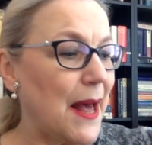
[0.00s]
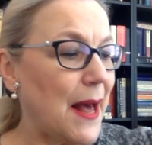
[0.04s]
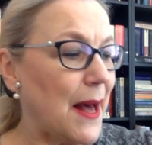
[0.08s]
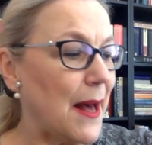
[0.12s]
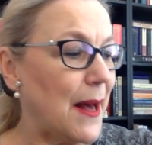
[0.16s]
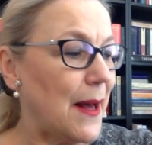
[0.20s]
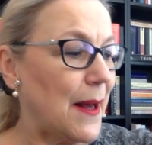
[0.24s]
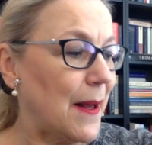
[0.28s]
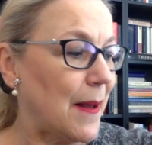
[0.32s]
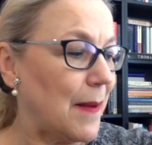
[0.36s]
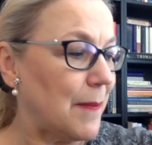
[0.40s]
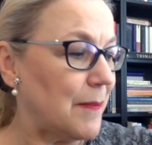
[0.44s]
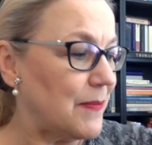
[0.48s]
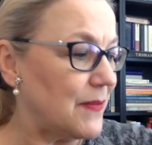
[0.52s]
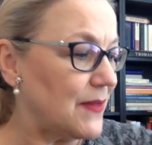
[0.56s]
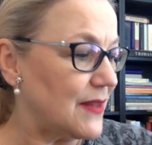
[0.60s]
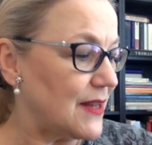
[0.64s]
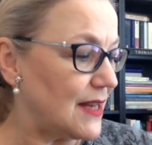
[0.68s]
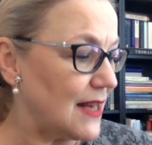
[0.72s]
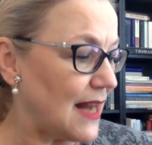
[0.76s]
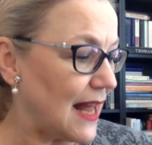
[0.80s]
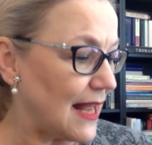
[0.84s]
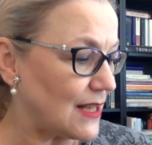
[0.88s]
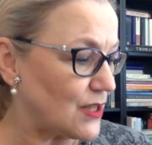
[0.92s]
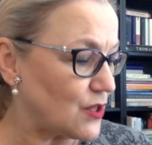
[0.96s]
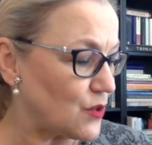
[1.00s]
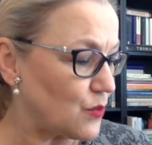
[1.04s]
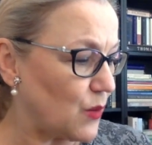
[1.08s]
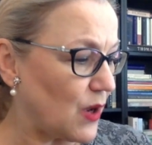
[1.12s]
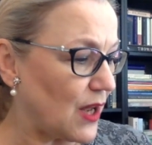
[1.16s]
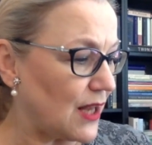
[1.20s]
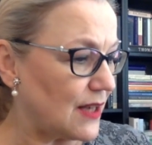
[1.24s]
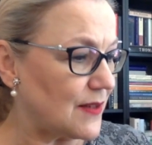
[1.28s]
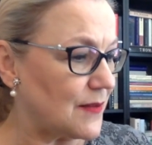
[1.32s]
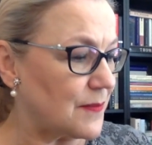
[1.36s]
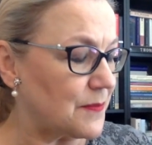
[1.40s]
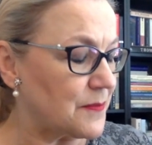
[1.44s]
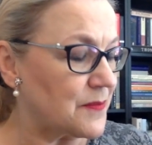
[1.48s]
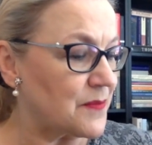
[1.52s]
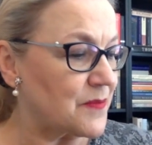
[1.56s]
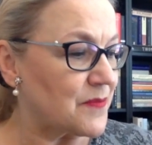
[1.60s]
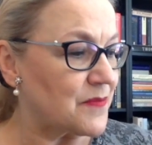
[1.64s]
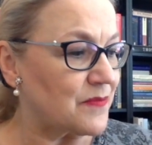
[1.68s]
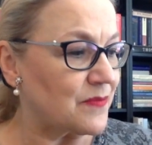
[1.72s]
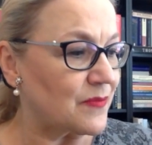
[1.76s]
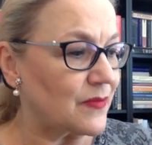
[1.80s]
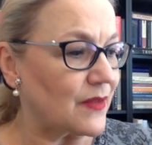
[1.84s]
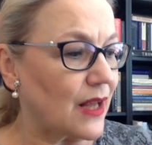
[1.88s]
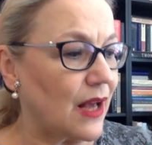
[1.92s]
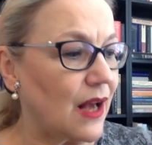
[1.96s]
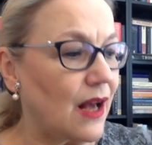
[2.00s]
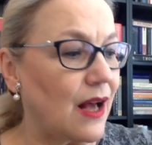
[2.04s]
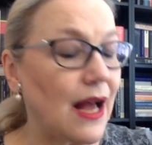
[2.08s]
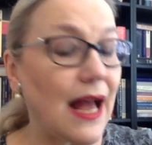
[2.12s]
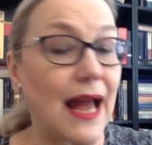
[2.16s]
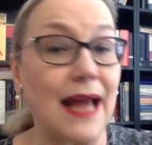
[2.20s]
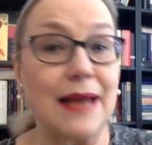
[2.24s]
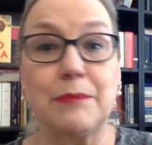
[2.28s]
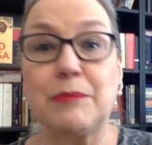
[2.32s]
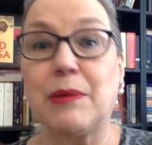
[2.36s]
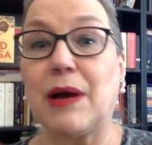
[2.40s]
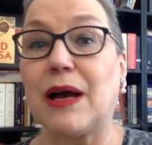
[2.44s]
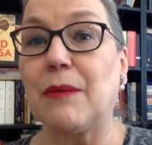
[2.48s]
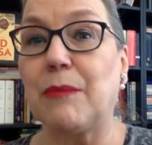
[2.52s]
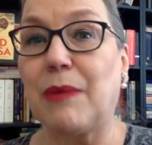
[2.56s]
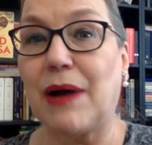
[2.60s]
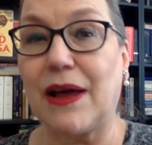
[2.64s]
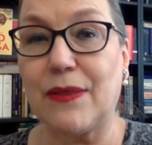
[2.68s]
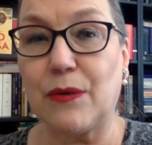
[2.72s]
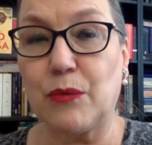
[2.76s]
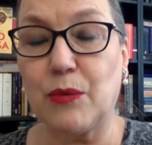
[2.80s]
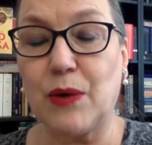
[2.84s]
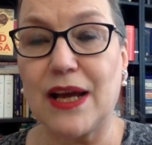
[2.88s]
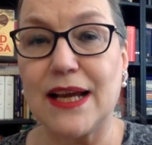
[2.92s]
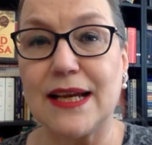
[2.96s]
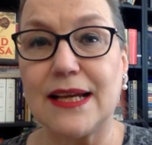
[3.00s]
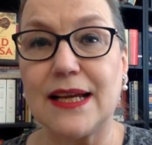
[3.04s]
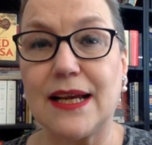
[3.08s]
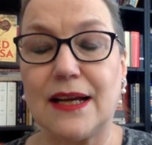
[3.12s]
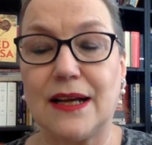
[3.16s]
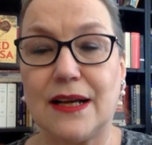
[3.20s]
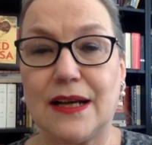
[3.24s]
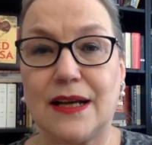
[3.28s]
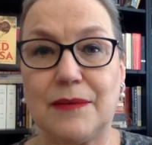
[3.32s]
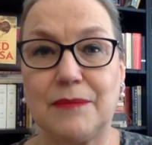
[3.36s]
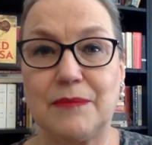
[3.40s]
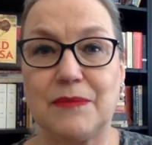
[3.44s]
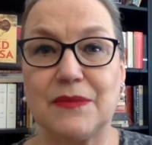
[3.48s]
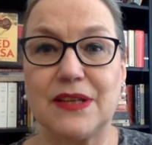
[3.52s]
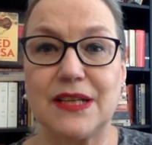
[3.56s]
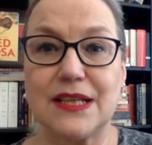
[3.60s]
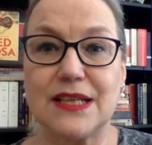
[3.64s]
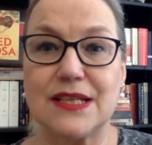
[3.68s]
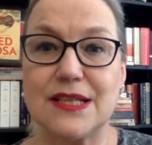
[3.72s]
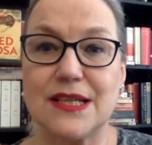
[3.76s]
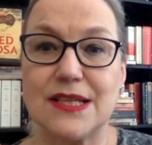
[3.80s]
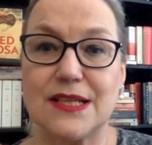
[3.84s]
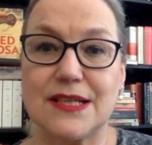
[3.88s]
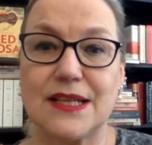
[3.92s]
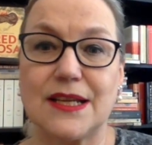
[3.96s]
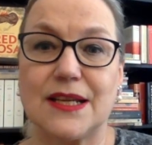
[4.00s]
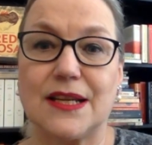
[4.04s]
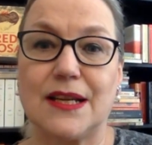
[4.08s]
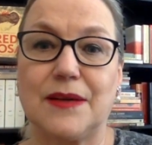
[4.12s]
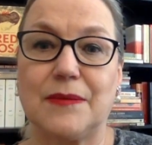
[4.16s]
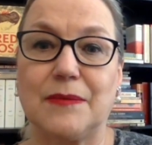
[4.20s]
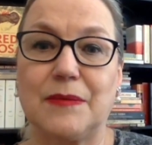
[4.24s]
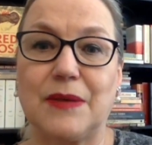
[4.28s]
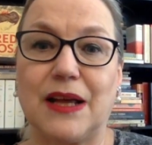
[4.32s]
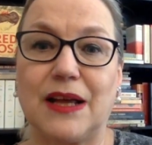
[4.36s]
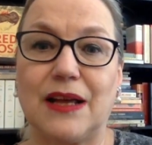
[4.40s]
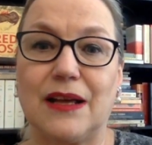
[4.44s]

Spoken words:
The next one, and by the way, this is a